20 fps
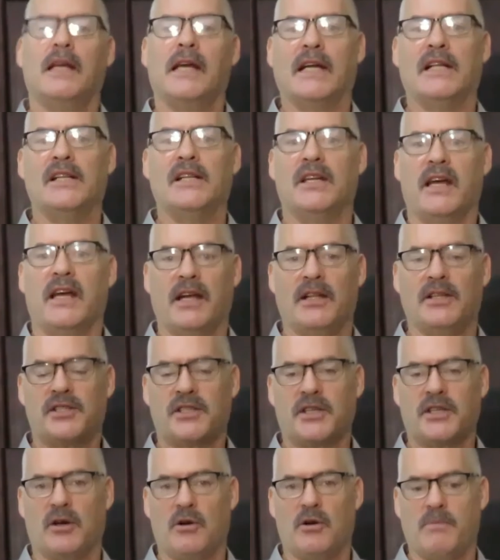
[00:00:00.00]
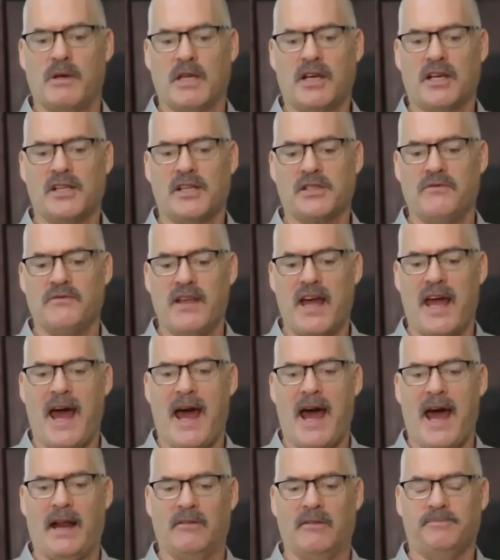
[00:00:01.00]
And so because of
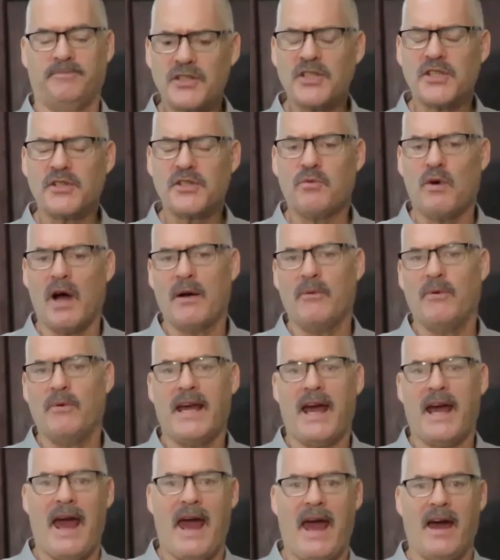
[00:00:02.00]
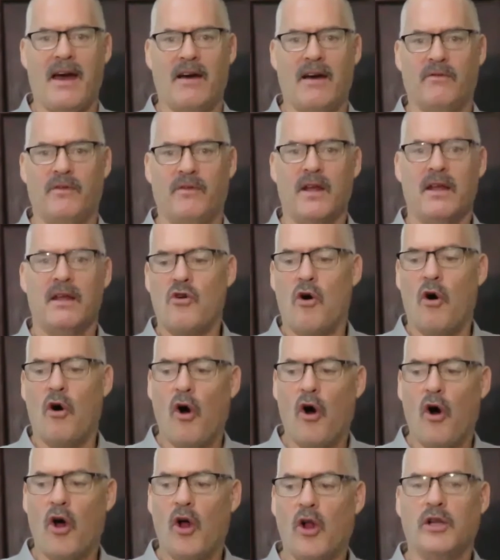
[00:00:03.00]
that, this is why we have
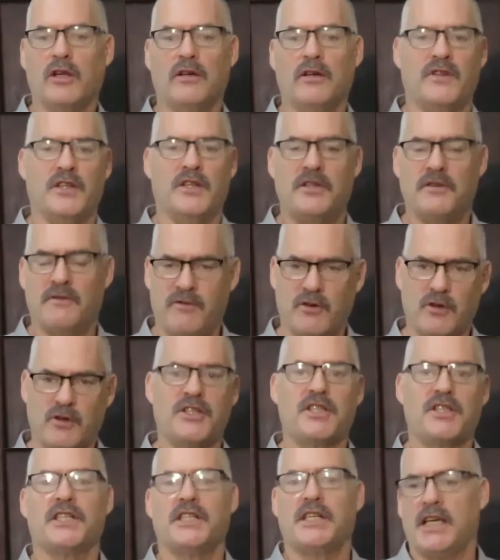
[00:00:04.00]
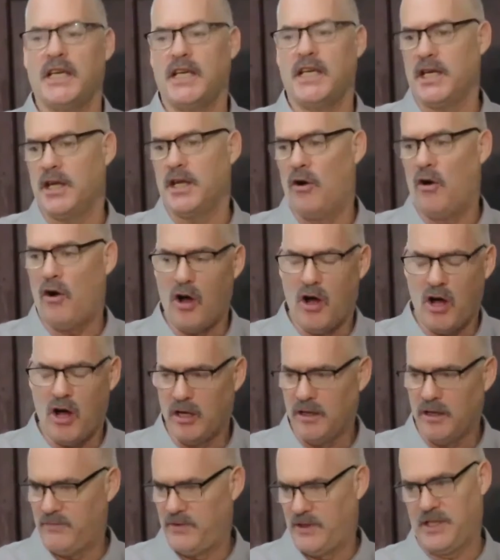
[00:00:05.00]
all of the diversity and
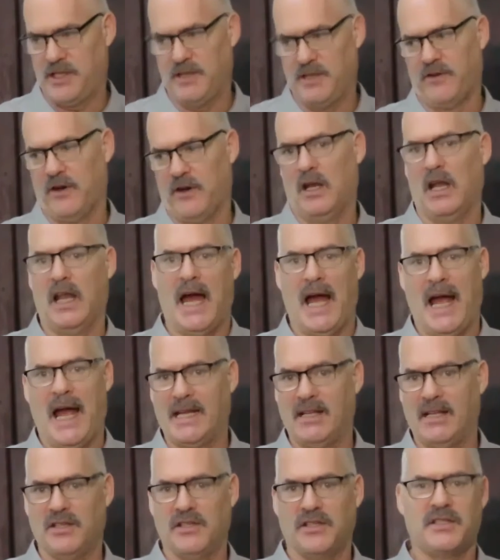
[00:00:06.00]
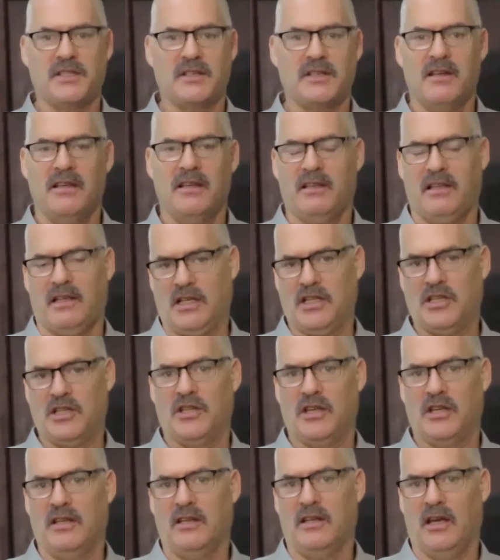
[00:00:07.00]
all of the different lines
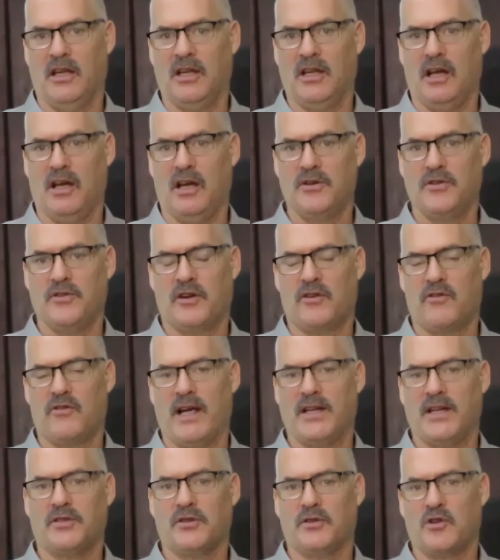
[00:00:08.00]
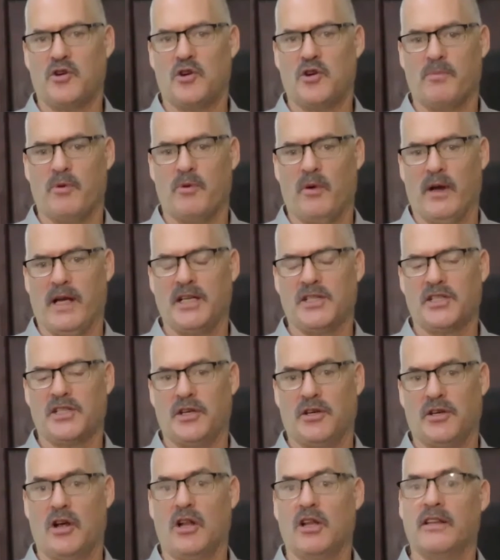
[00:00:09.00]
under the Chrysler
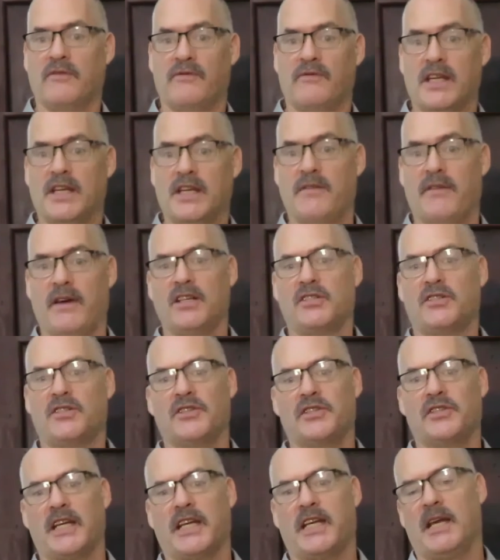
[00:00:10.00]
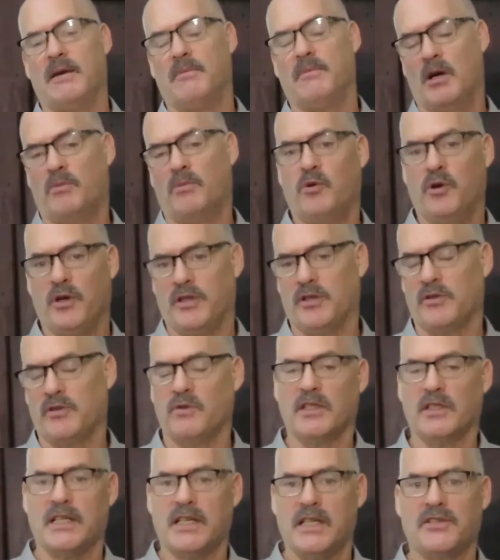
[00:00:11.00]
Corporation and all of the innovations they came up with. It
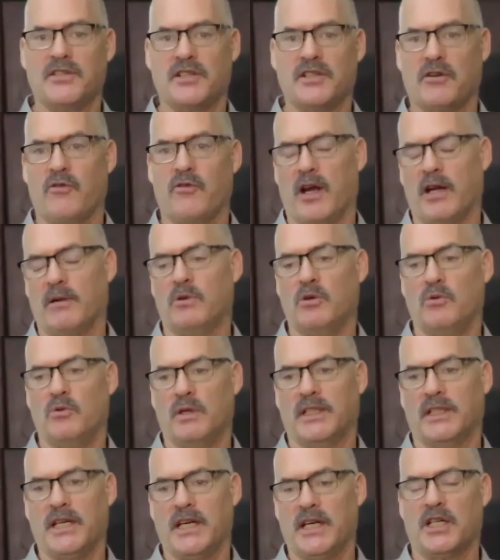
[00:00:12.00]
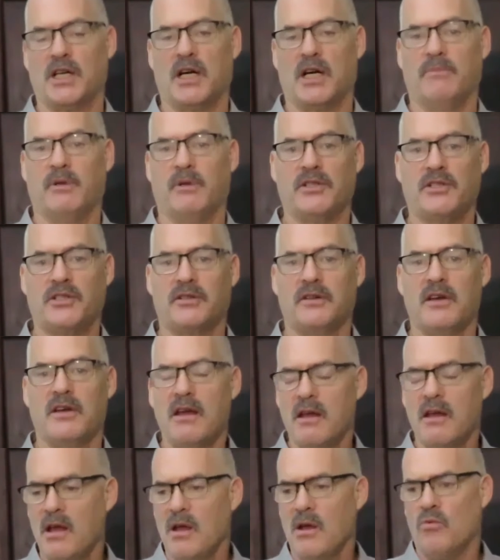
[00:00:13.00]
really is incredible what they accomplished.
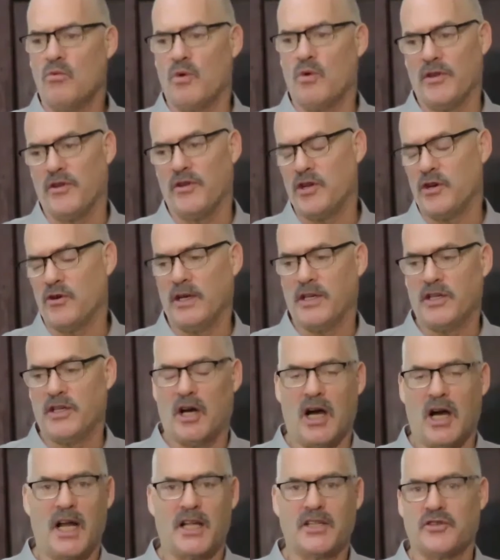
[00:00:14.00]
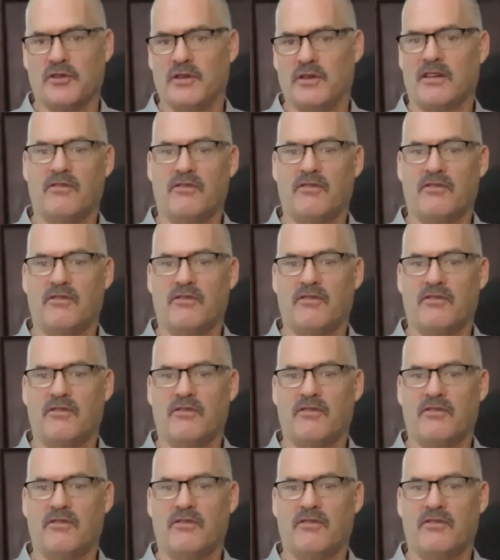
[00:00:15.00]
Whether you're a Dodge or a